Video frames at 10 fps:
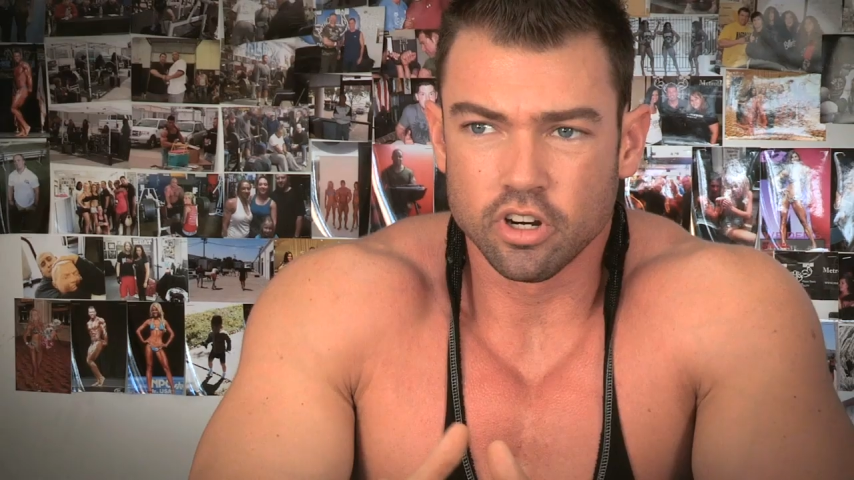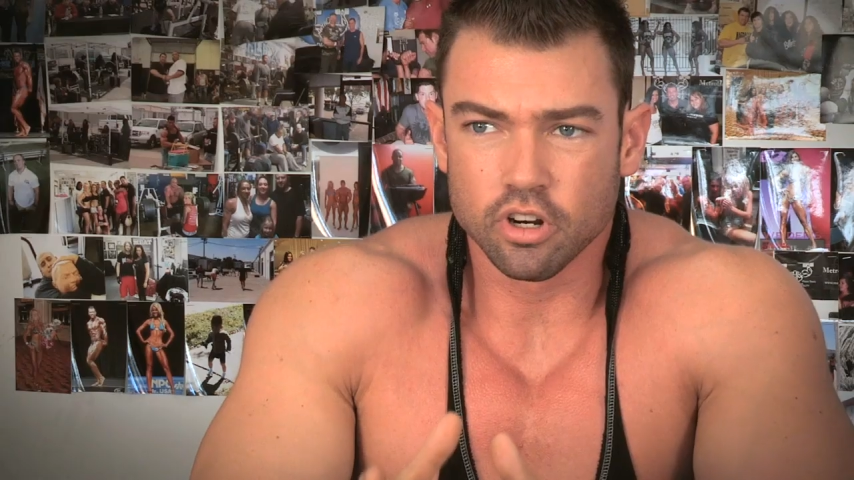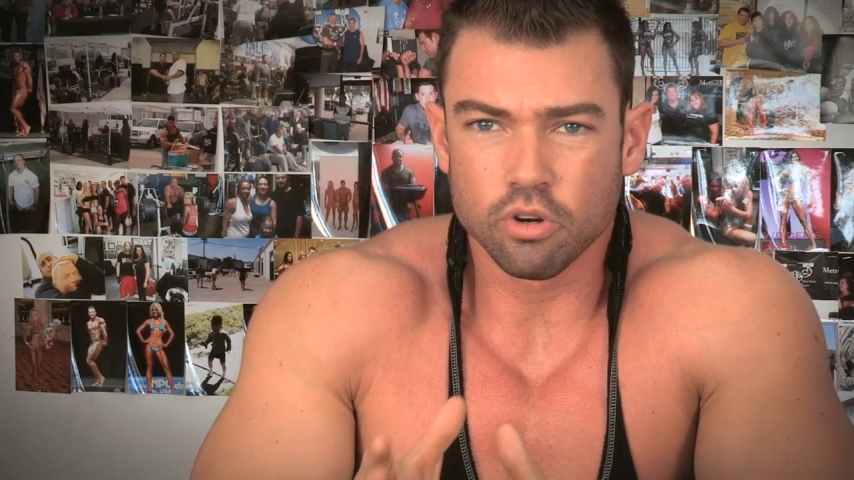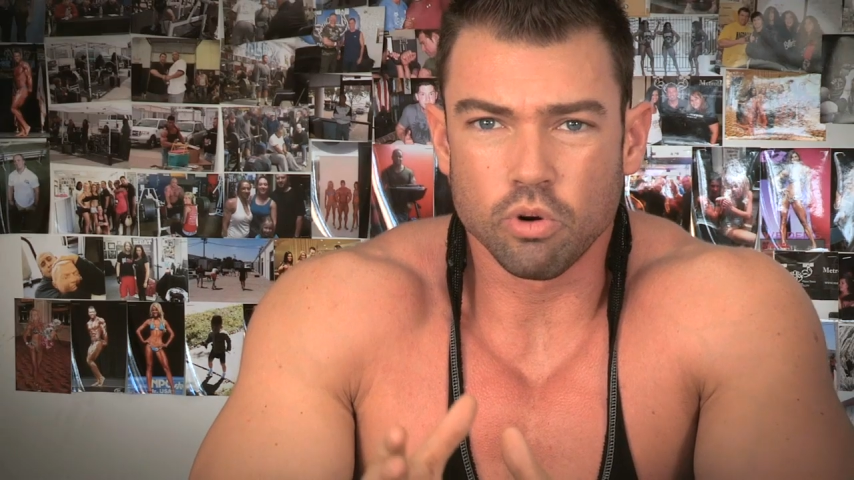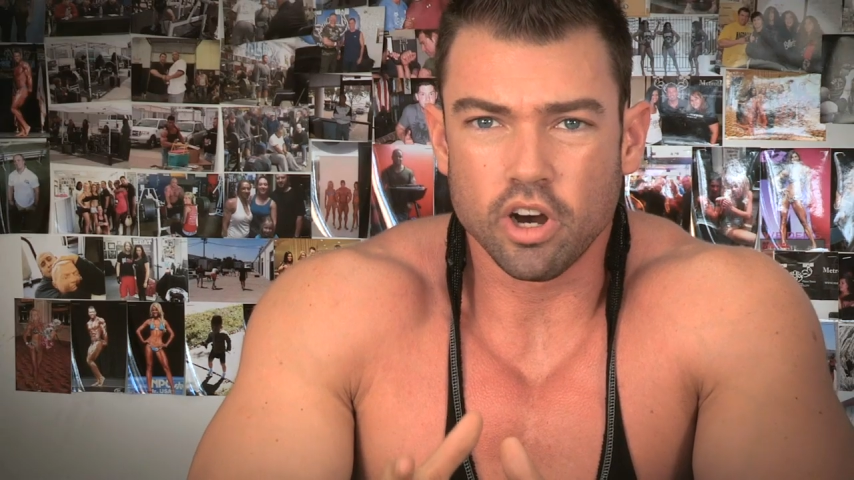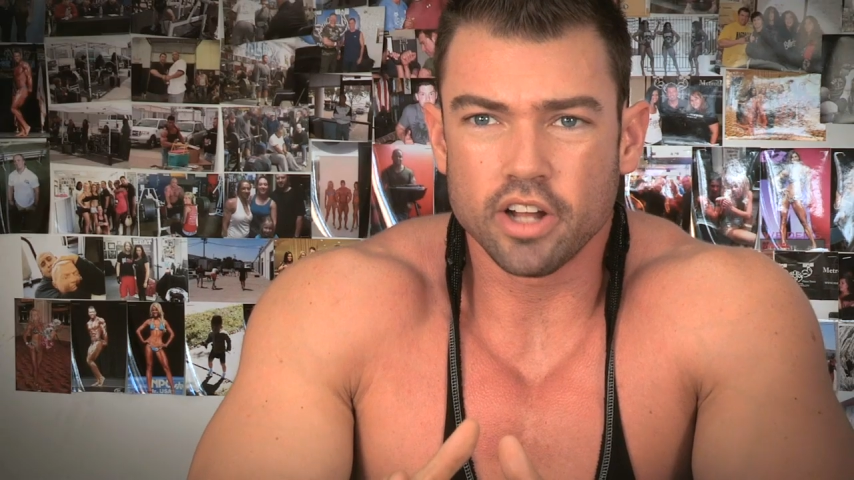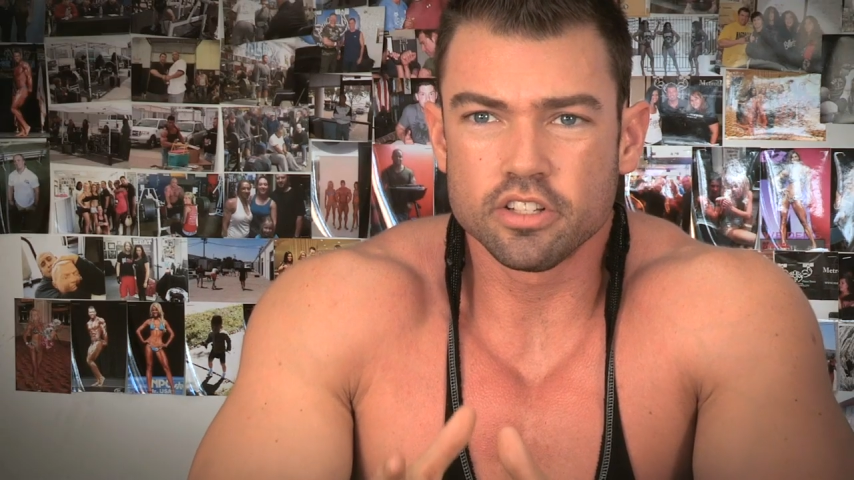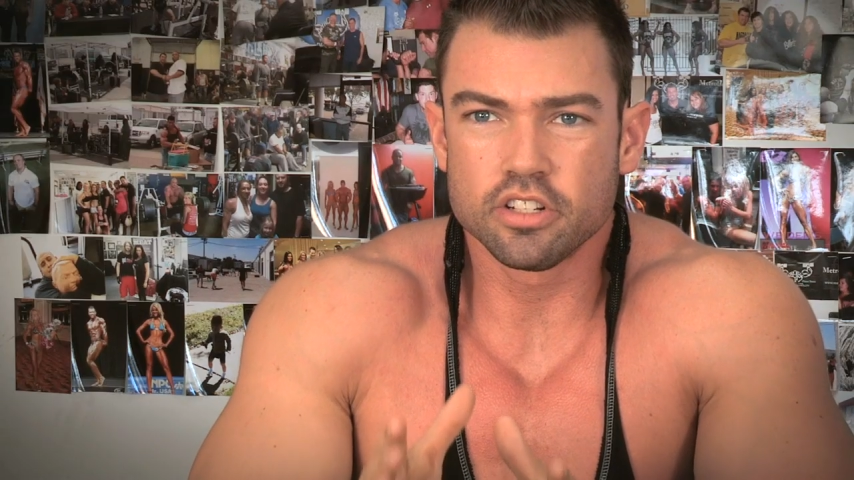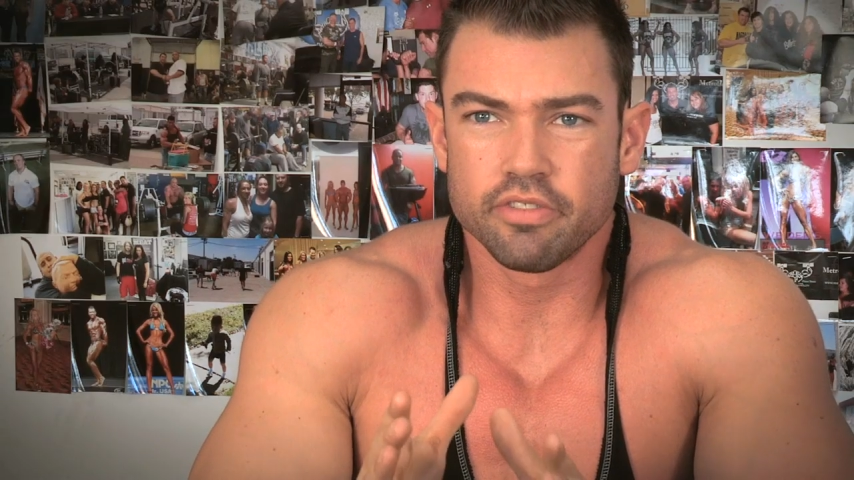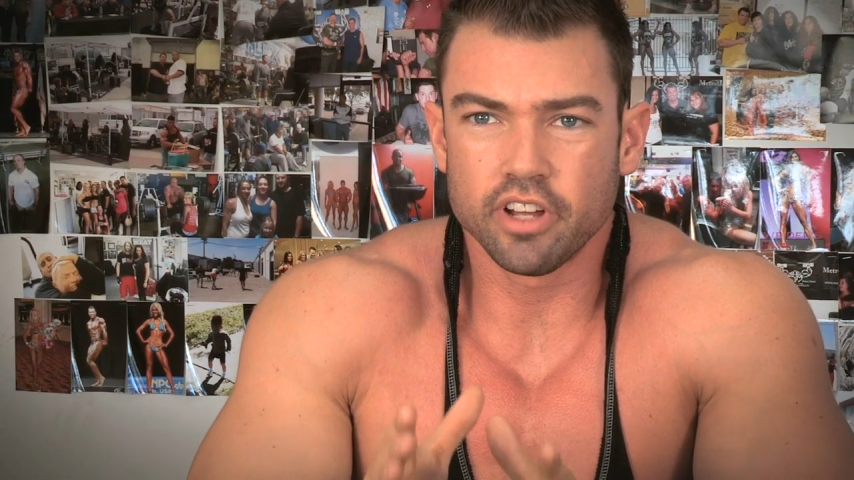her
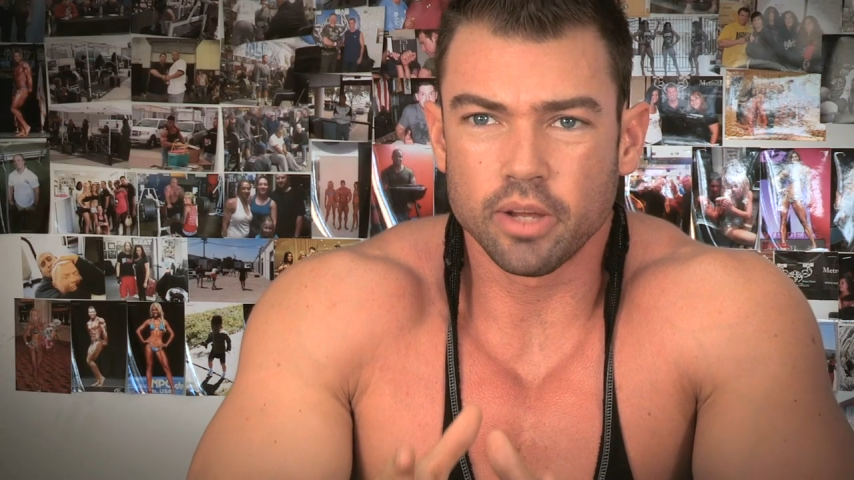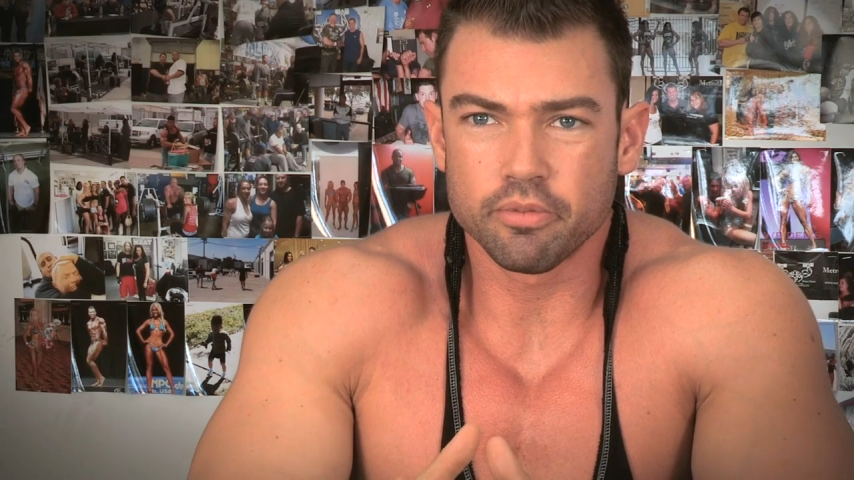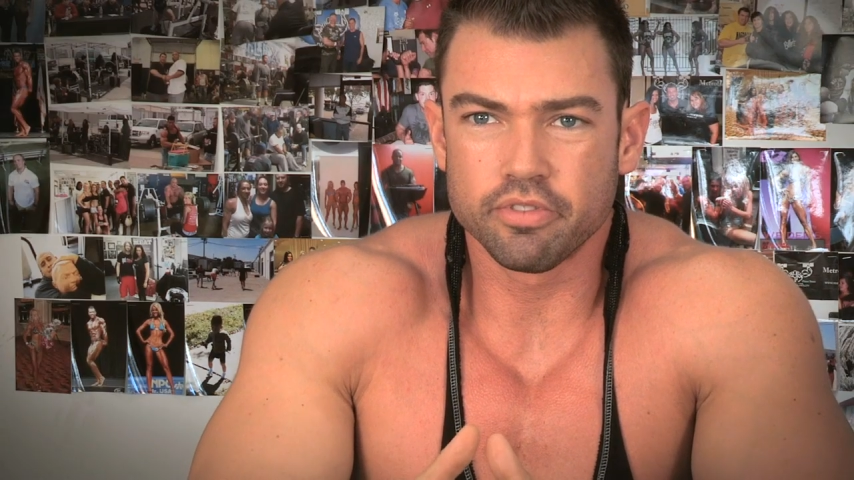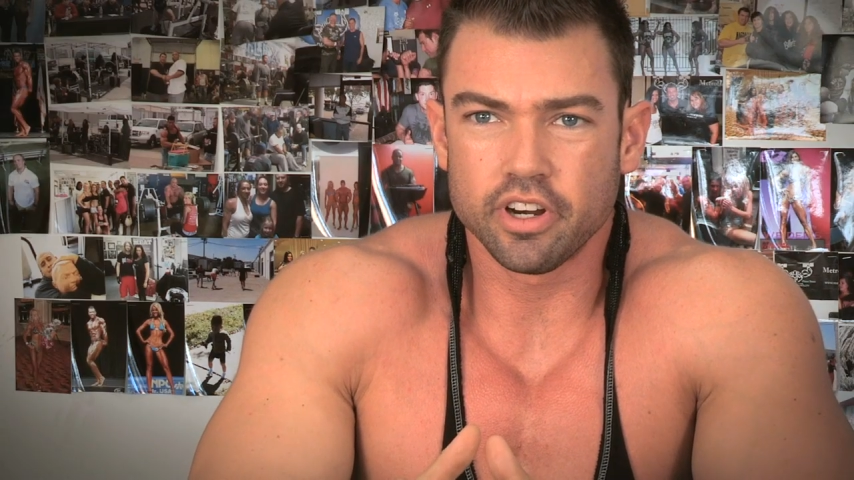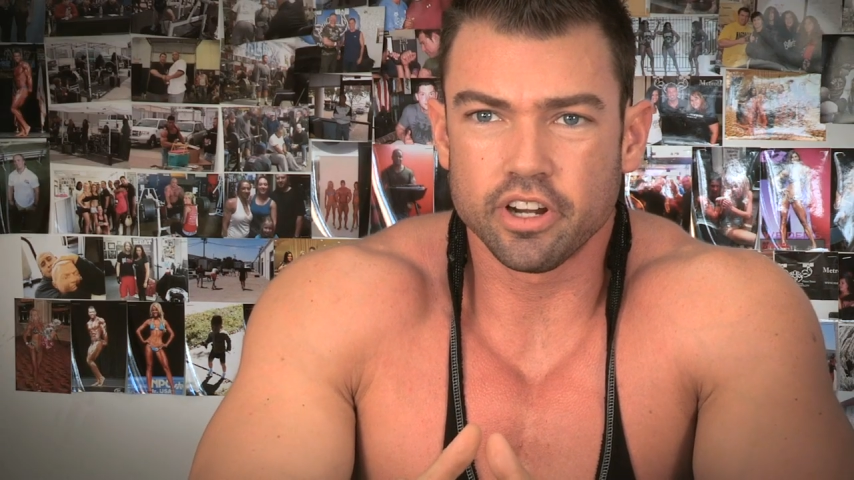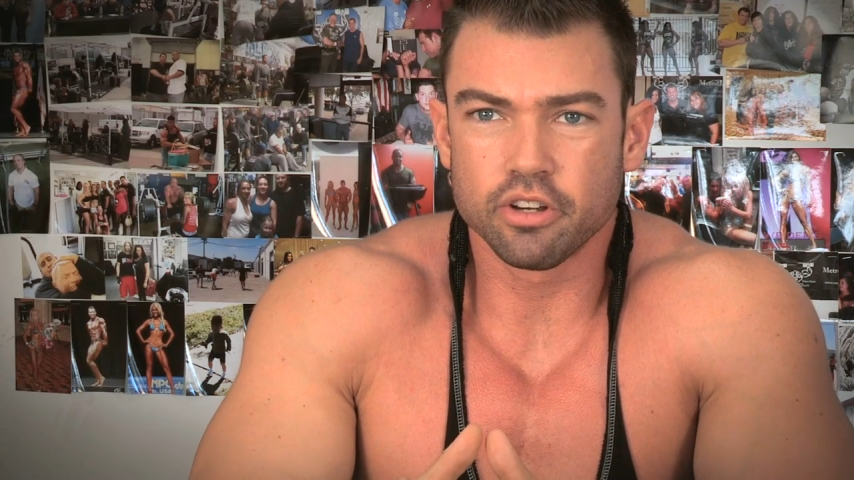quads developed very